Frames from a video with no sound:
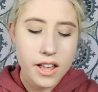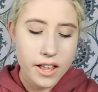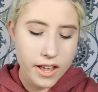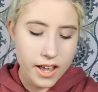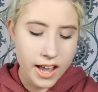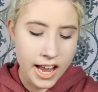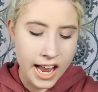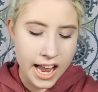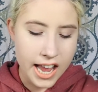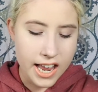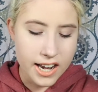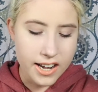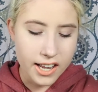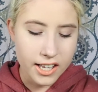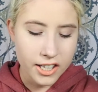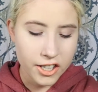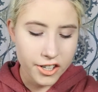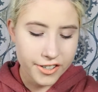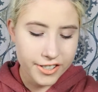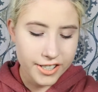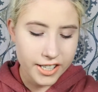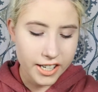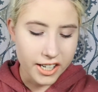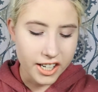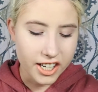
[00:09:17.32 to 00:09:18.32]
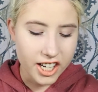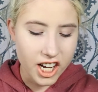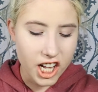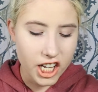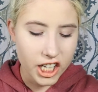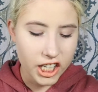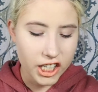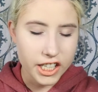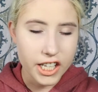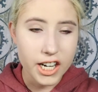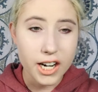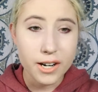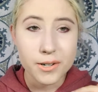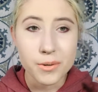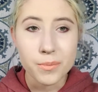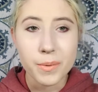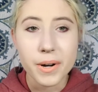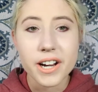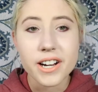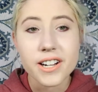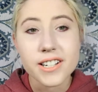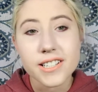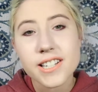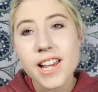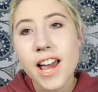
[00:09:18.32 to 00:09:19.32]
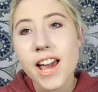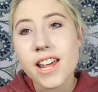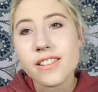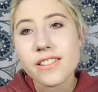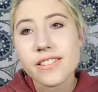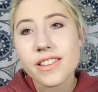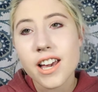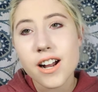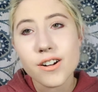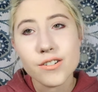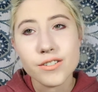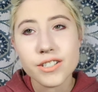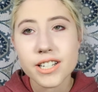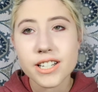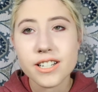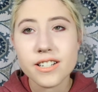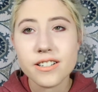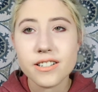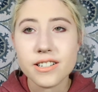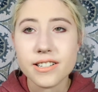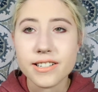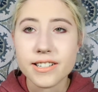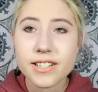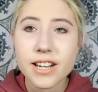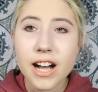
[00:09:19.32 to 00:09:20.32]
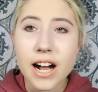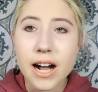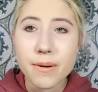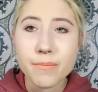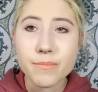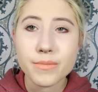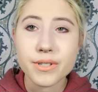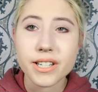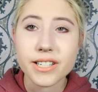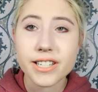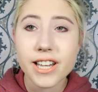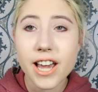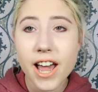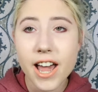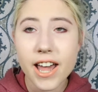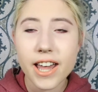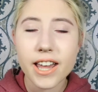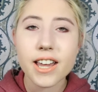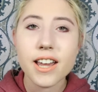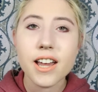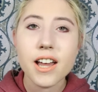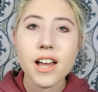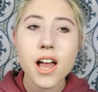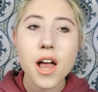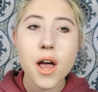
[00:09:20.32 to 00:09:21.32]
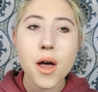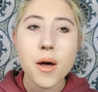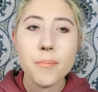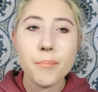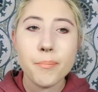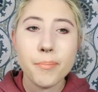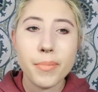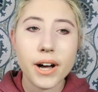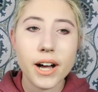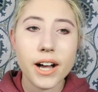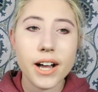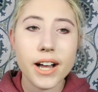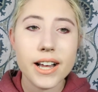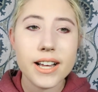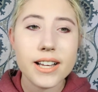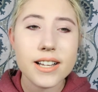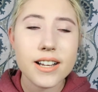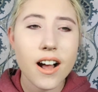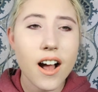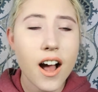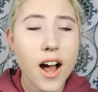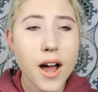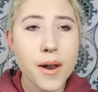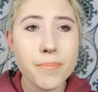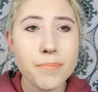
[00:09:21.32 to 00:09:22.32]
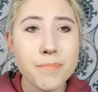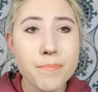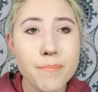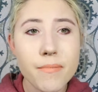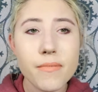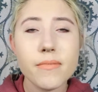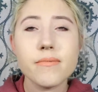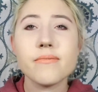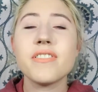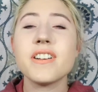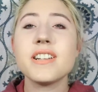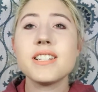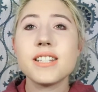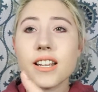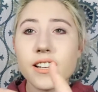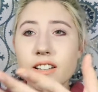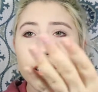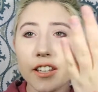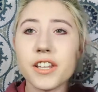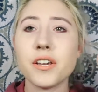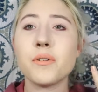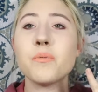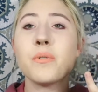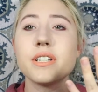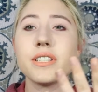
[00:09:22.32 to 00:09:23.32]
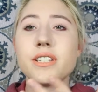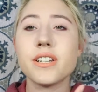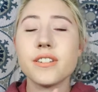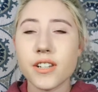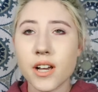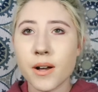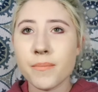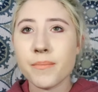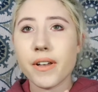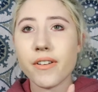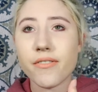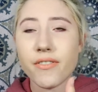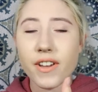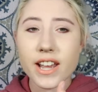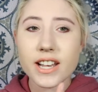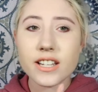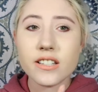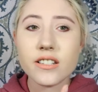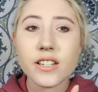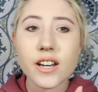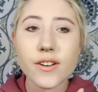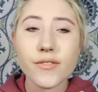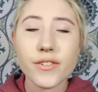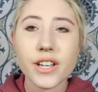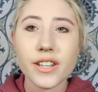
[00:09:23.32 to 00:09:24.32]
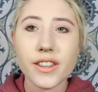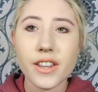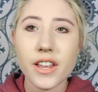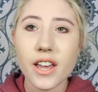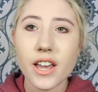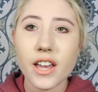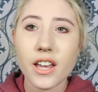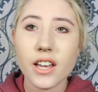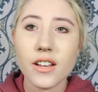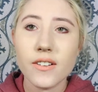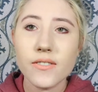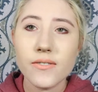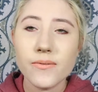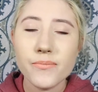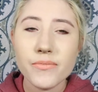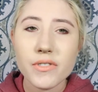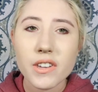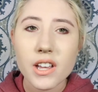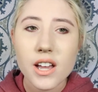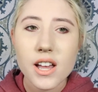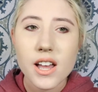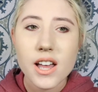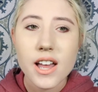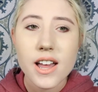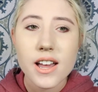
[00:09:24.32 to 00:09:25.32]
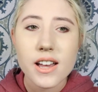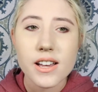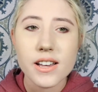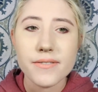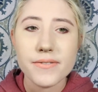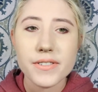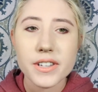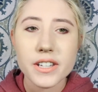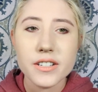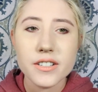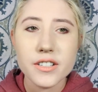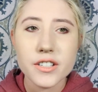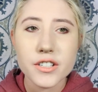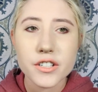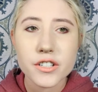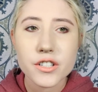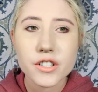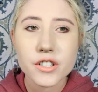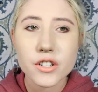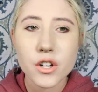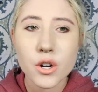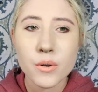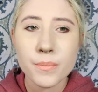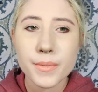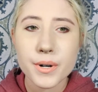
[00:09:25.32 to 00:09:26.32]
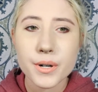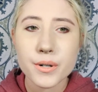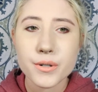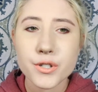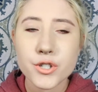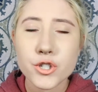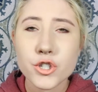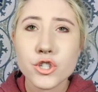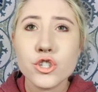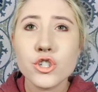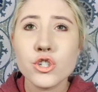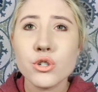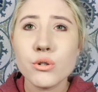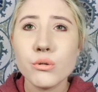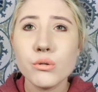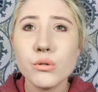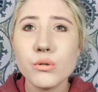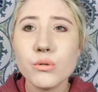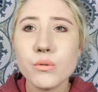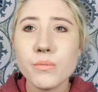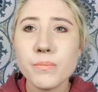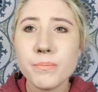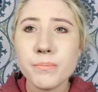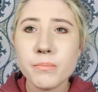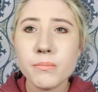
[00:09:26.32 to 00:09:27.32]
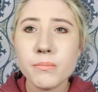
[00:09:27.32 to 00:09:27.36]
and it looks like a color that I would wear 10,000 times a day. But physically, once it's on my face and everything, it feels almost too